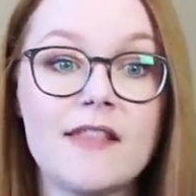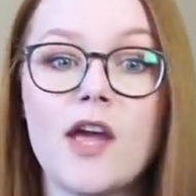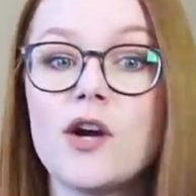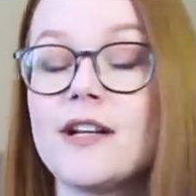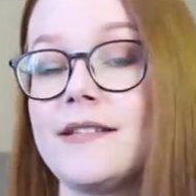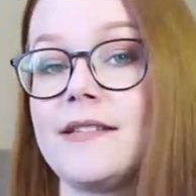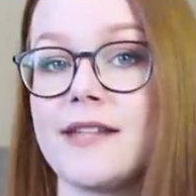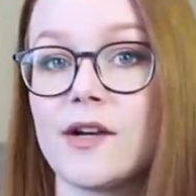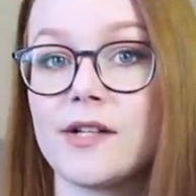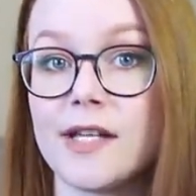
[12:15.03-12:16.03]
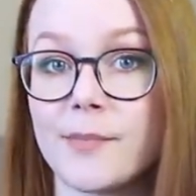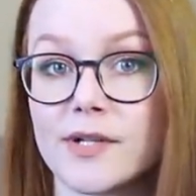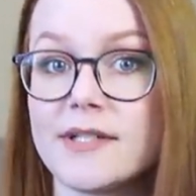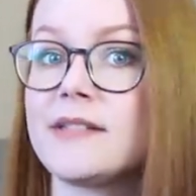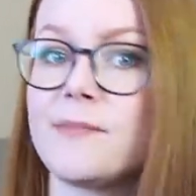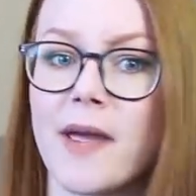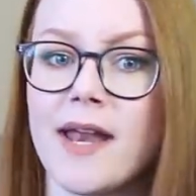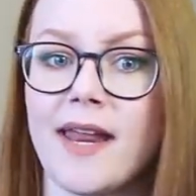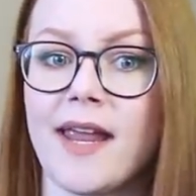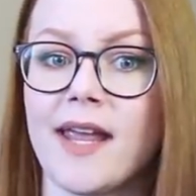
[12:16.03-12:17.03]
they aren't necessarily
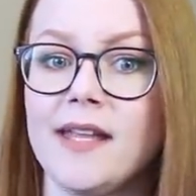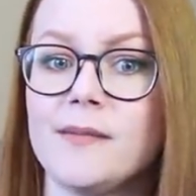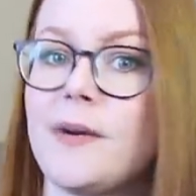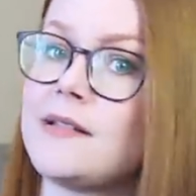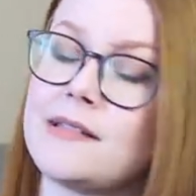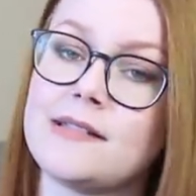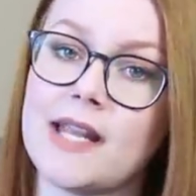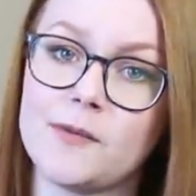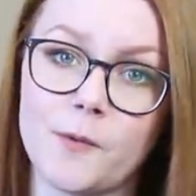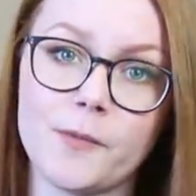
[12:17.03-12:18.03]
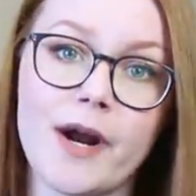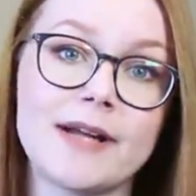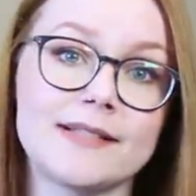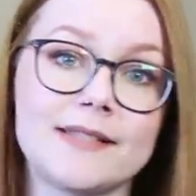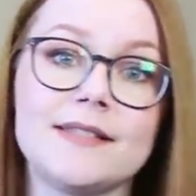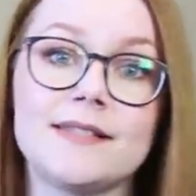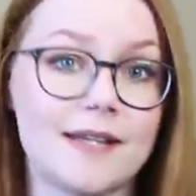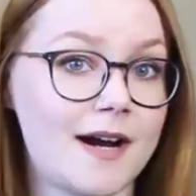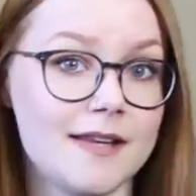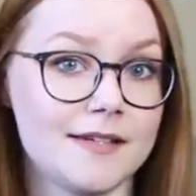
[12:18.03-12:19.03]
participating in the best sustainable practices
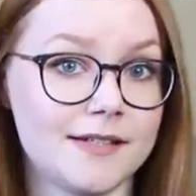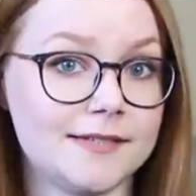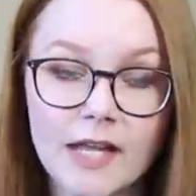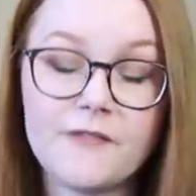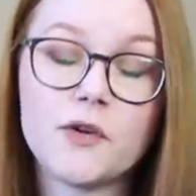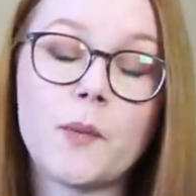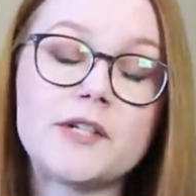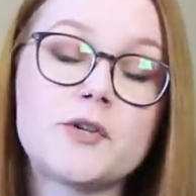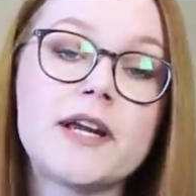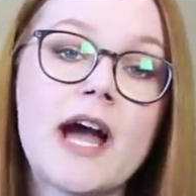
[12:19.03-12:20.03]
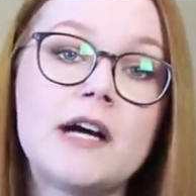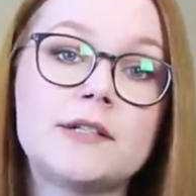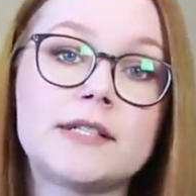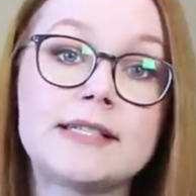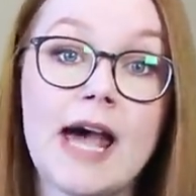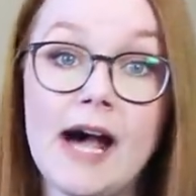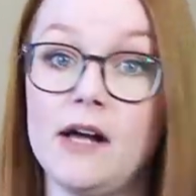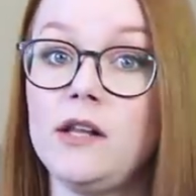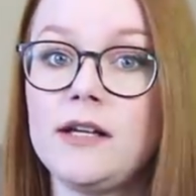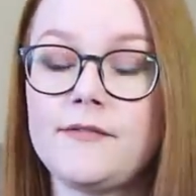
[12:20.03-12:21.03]
either. If you're wondering how to
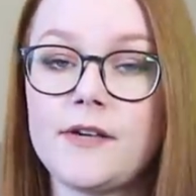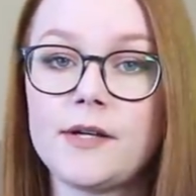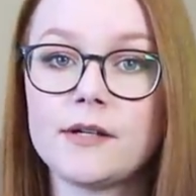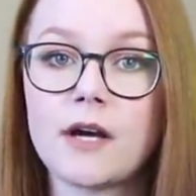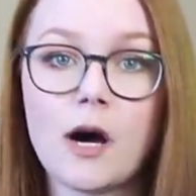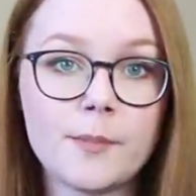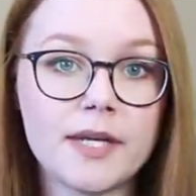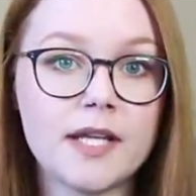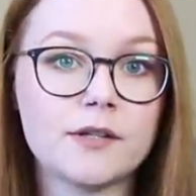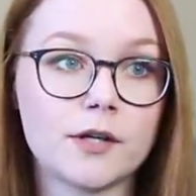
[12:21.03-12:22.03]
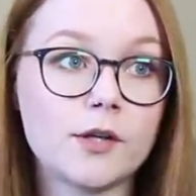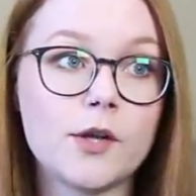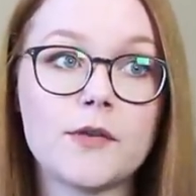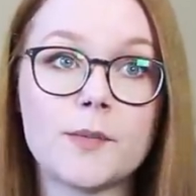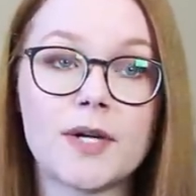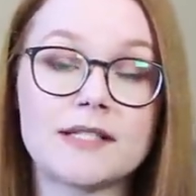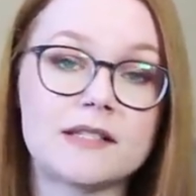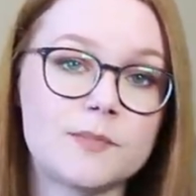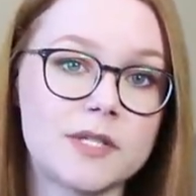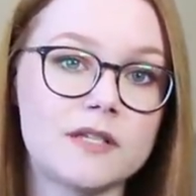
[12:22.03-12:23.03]
tell if a company or a clothing brand
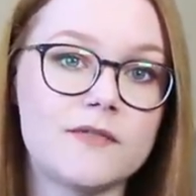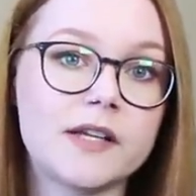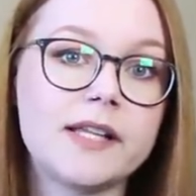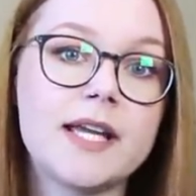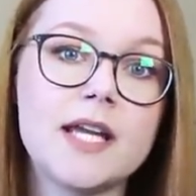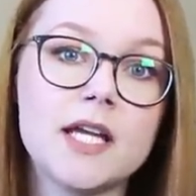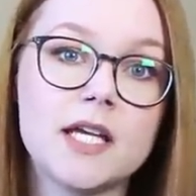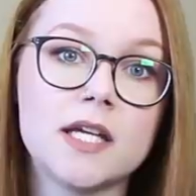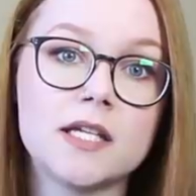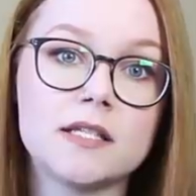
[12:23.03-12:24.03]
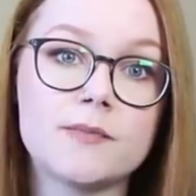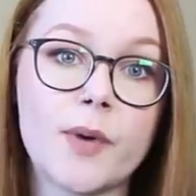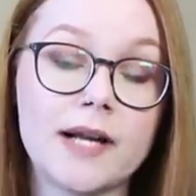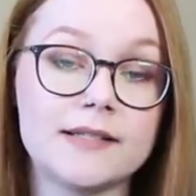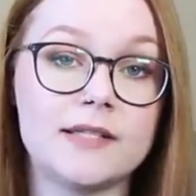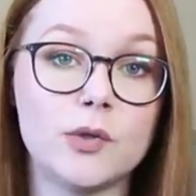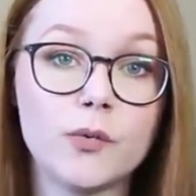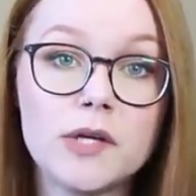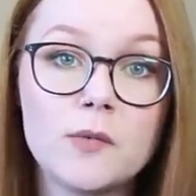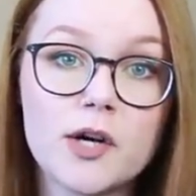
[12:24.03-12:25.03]
specifically is practicing
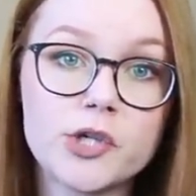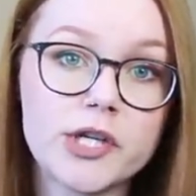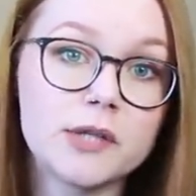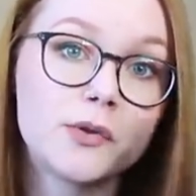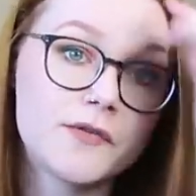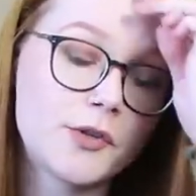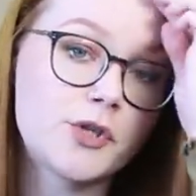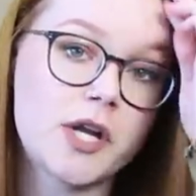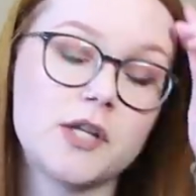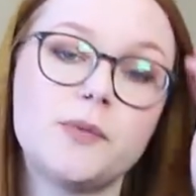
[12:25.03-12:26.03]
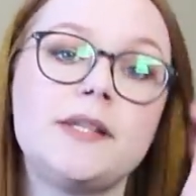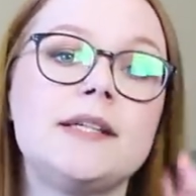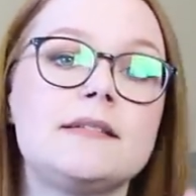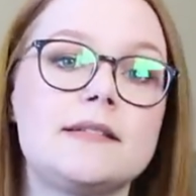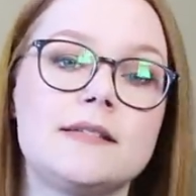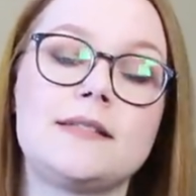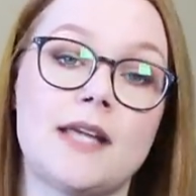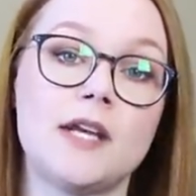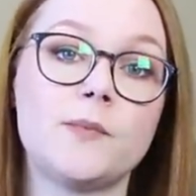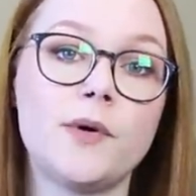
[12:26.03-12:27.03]
greenwashing or if they're genuinely
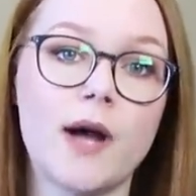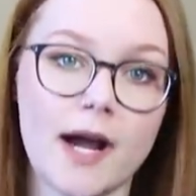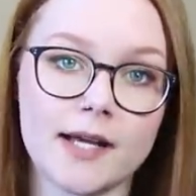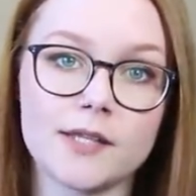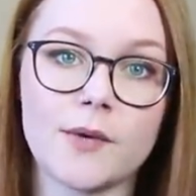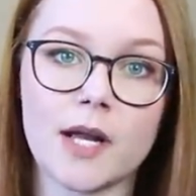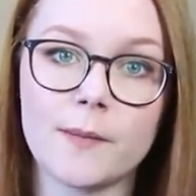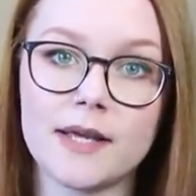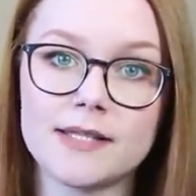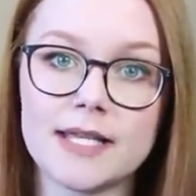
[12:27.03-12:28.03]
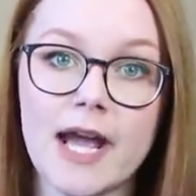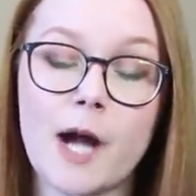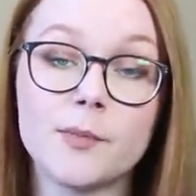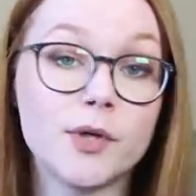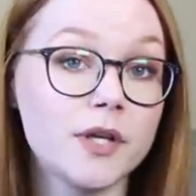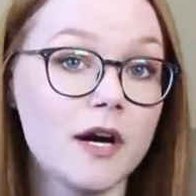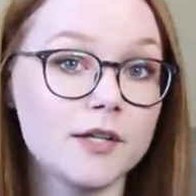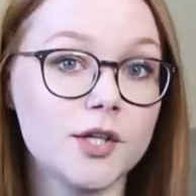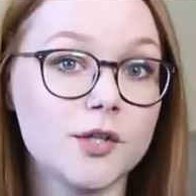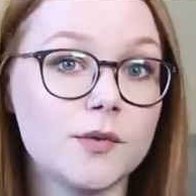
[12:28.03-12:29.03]
sustainable, I highly recommend the app Good
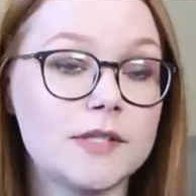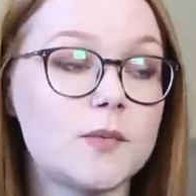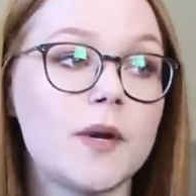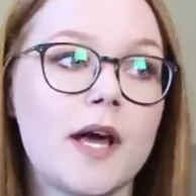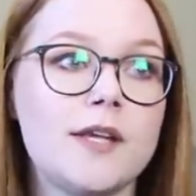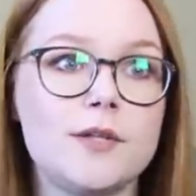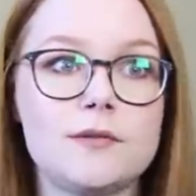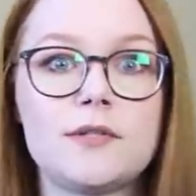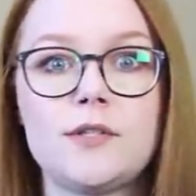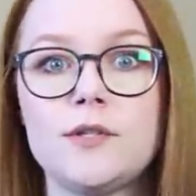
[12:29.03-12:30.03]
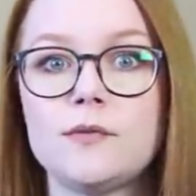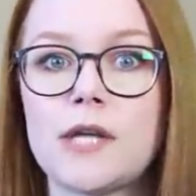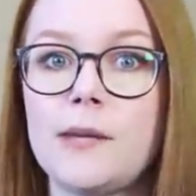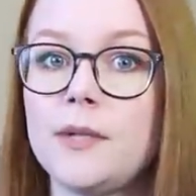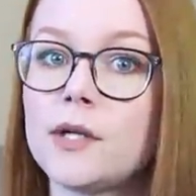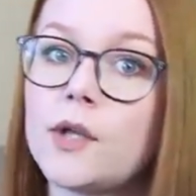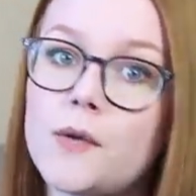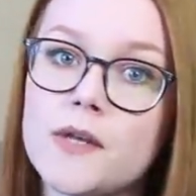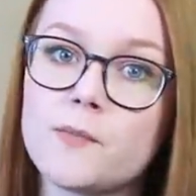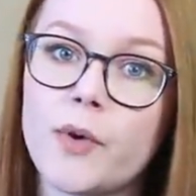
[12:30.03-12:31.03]
On You. It's what I use to type in a
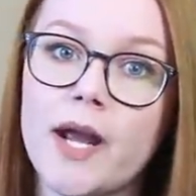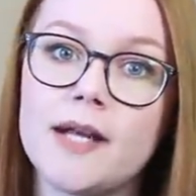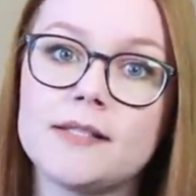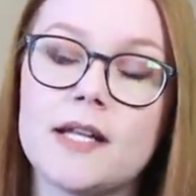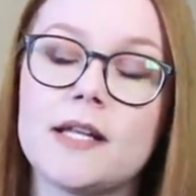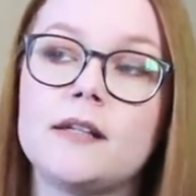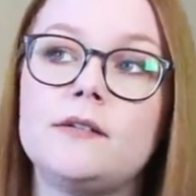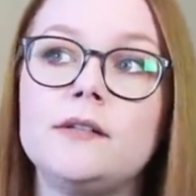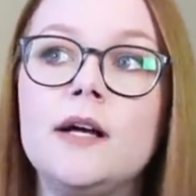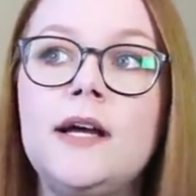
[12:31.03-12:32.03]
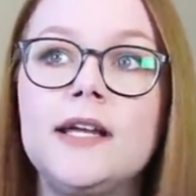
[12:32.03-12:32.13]
clothing brand, and it'll